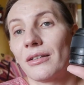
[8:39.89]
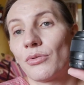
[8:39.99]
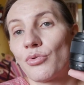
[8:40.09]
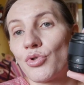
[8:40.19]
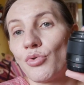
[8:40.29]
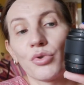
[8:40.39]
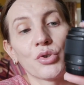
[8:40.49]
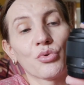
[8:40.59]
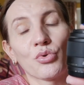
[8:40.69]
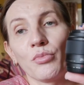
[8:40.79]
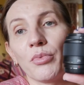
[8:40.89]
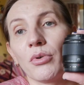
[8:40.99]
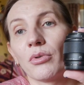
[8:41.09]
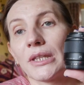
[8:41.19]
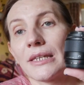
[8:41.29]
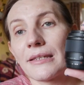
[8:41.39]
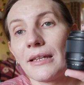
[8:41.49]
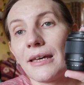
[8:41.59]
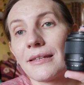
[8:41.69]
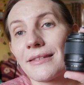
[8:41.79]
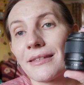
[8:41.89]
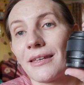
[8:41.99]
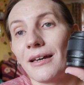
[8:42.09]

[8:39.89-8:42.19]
To shoot YouTube on this lens,